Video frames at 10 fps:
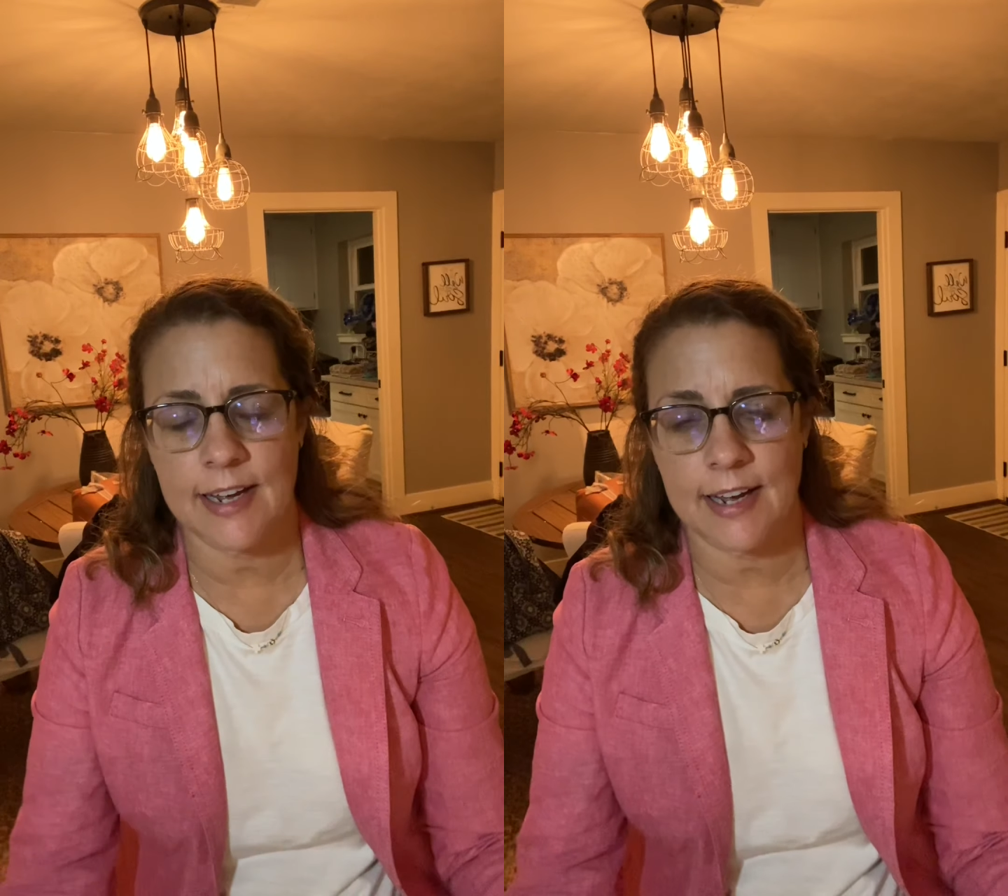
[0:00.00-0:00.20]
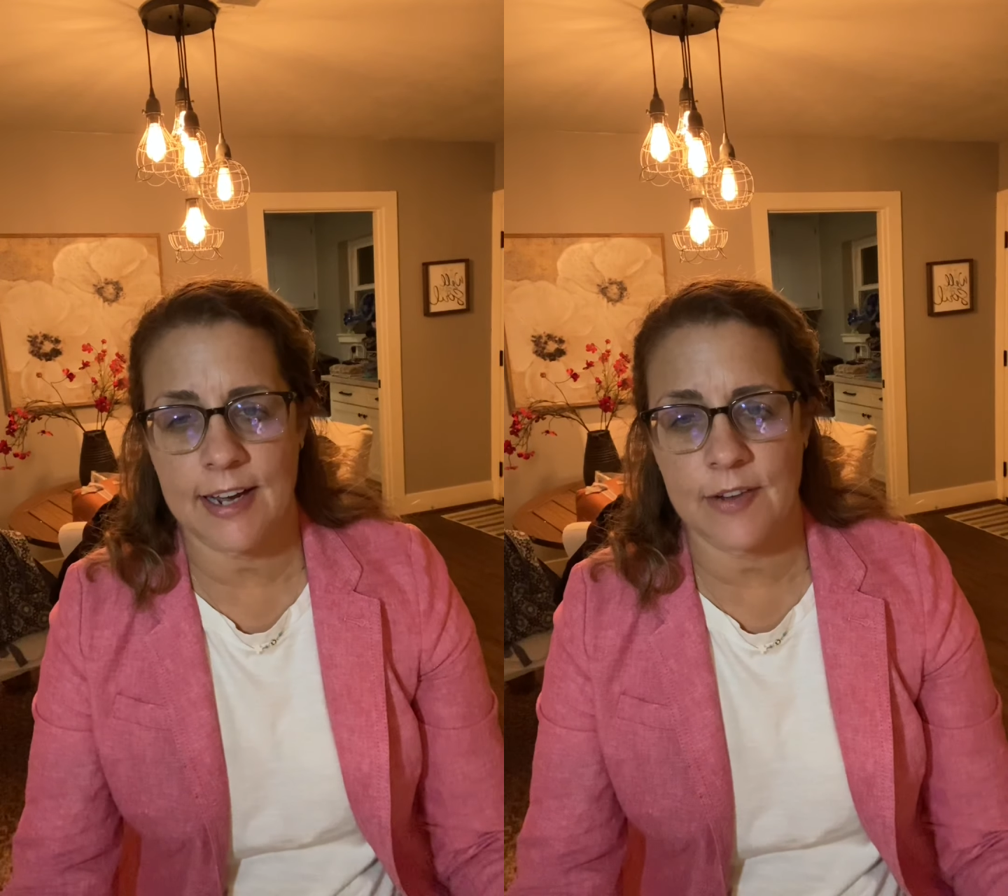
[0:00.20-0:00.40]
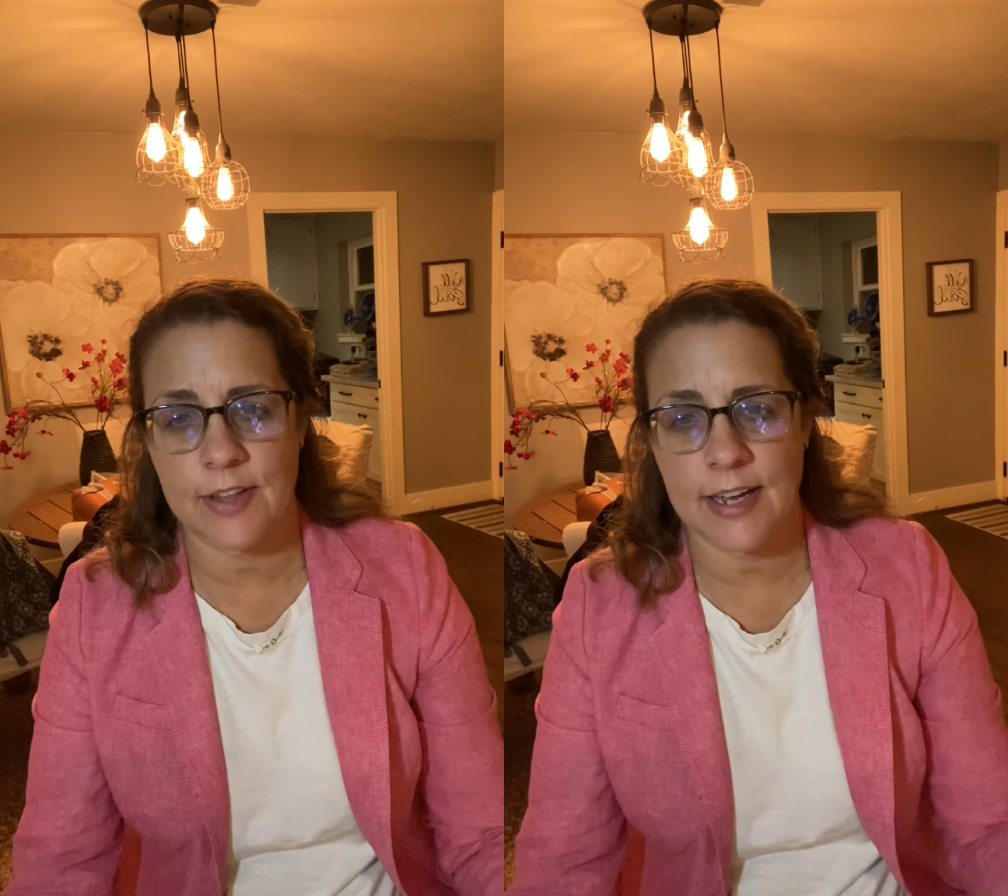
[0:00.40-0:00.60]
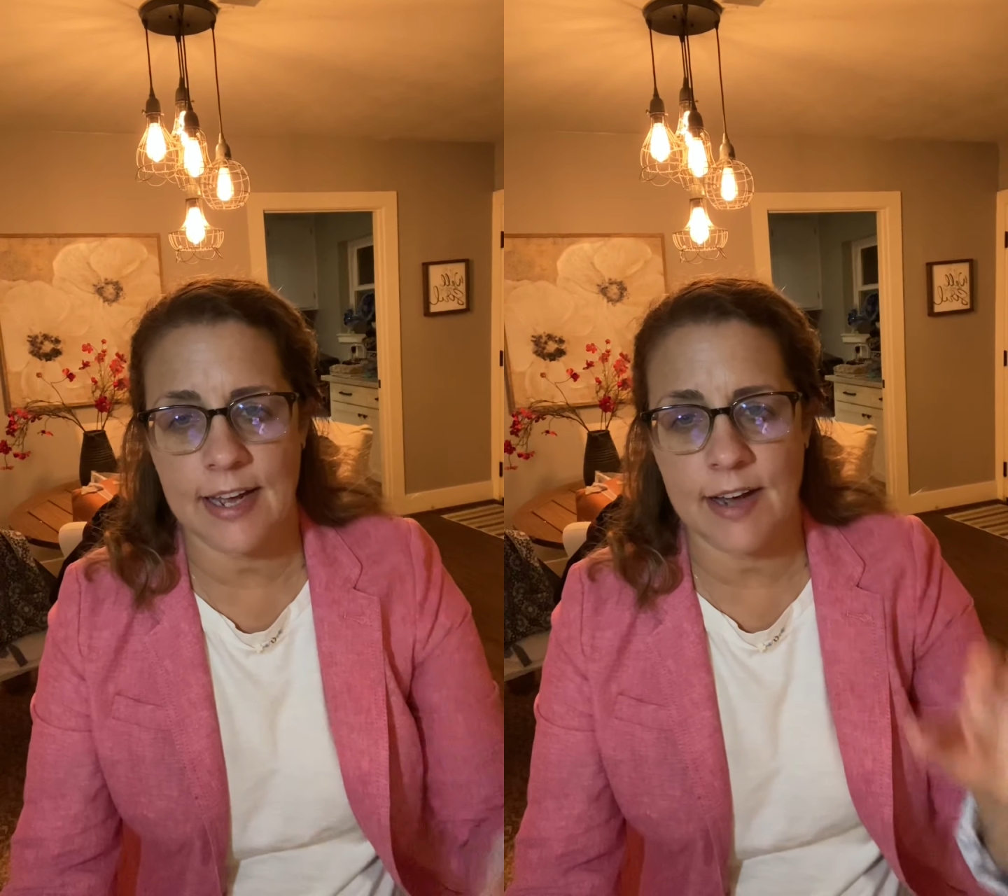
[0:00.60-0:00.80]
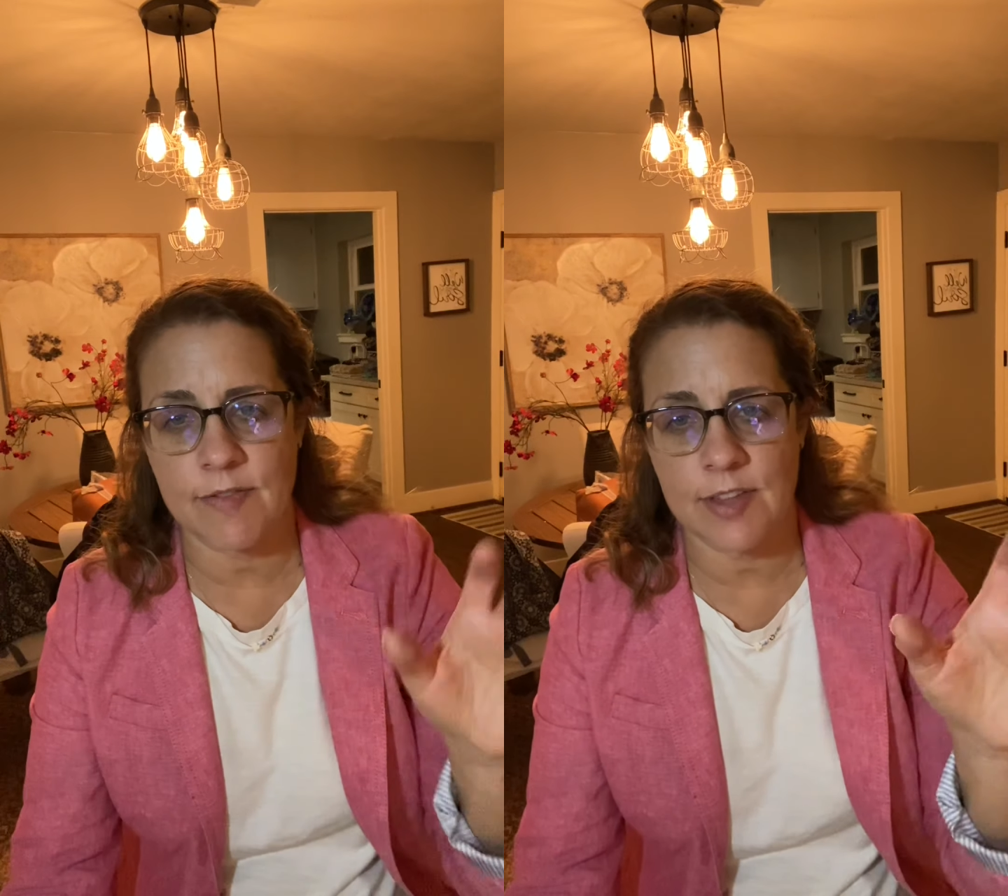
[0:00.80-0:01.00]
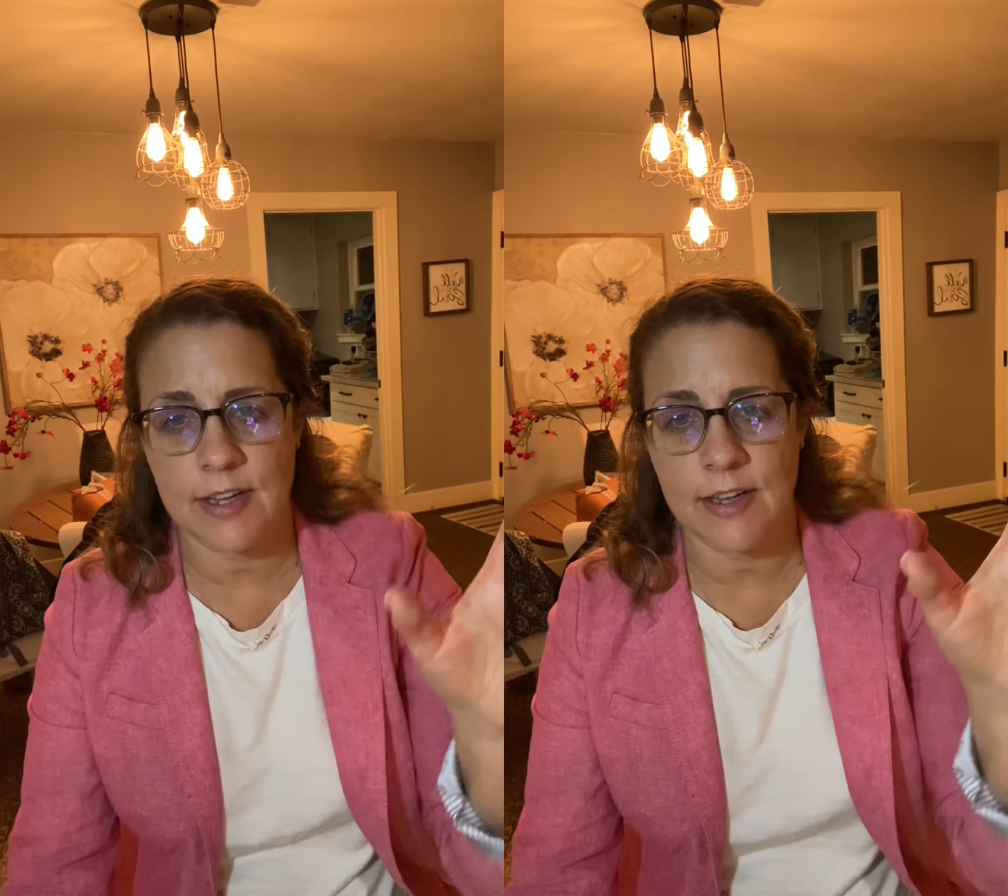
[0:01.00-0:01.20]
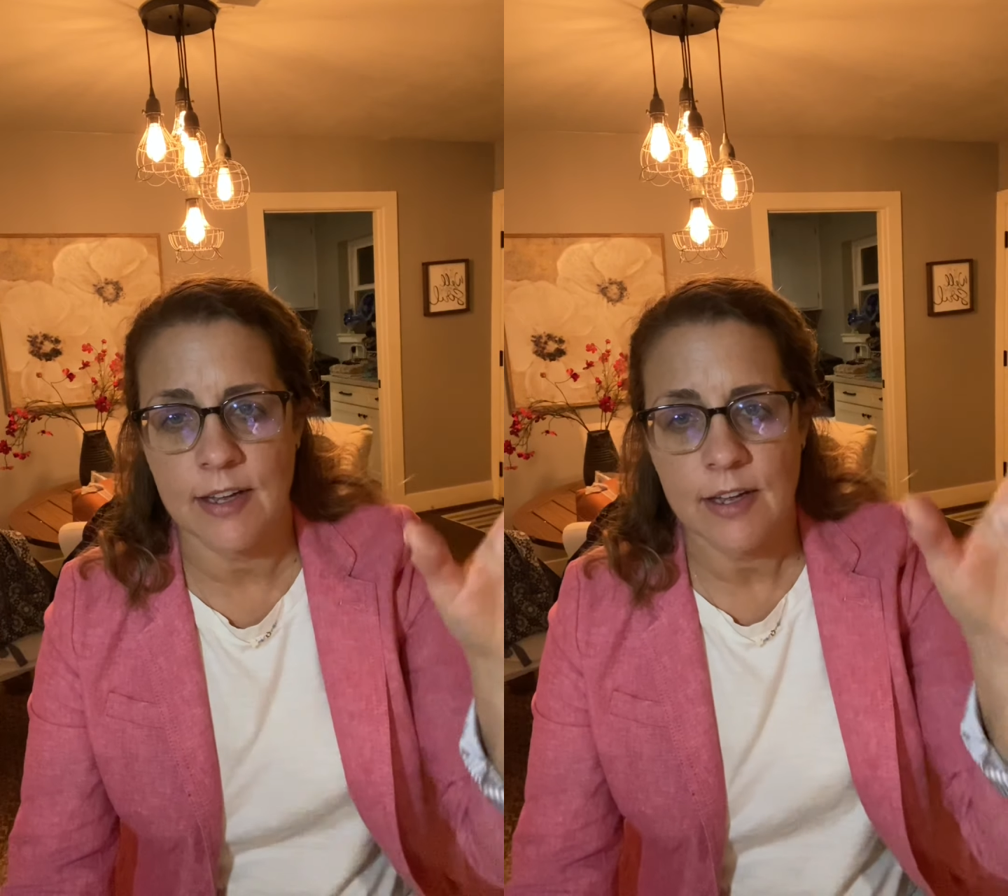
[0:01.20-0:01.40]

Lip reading: how they have the